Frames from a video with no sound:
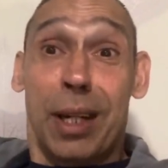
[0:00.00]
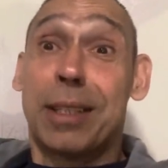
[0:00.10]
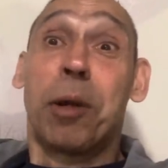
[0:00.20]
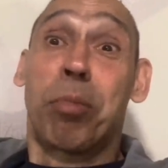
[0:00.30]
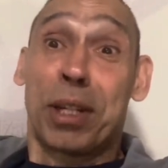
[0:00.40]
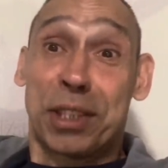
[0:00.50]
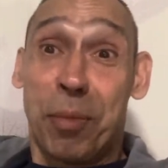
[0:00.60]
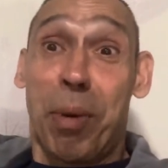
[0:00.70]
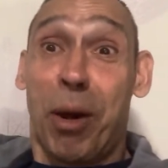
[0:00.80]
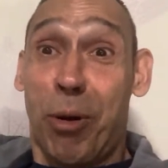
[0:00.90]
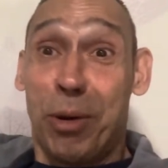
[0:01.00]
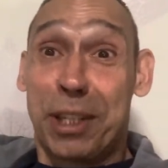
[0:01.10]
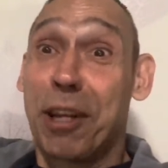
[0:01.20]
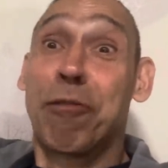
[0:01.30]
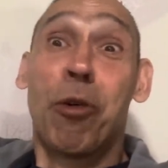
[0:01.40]
They pressed the bell.
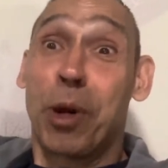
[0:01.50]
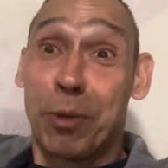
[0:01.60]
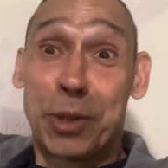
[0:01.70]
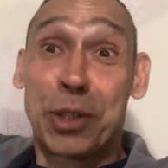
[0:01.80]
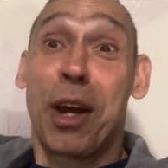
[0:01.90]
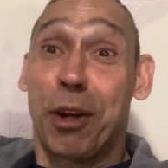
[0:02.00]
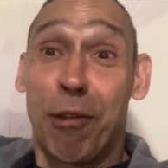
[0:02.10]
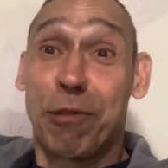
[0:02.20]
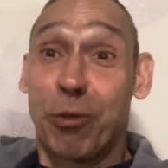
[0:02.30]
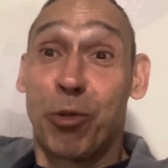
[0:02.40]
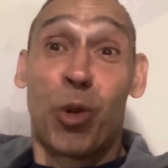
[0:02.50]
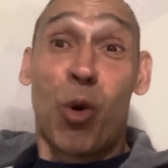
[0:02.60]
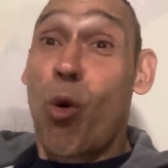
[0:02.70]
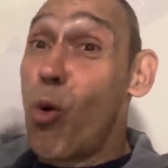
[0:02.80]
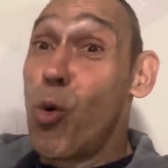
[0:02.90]
They thought it was going off for real.
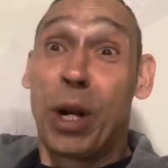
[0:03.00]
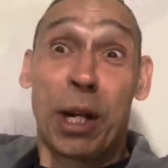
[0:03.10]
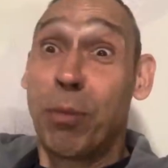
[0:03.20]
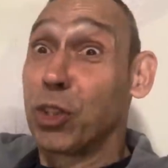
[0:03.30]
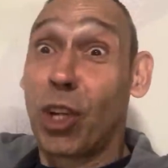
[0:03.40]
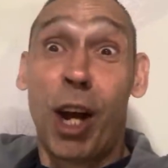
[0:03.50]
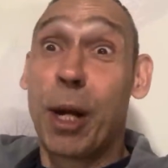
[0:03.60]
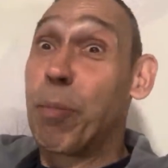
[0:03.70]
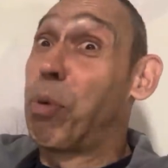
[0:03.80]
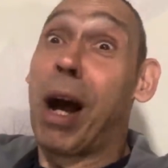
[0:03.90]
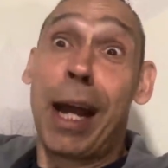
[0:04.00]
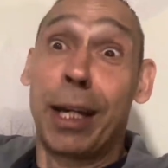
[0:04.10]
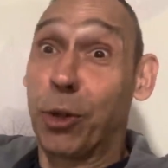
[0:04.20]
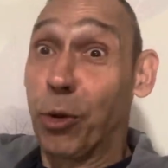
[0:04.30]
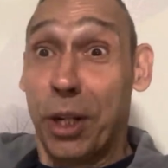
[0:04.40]
All of them started
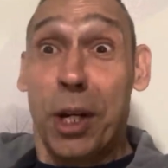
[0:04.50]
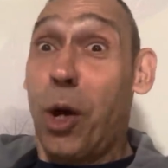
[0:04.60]
piling on.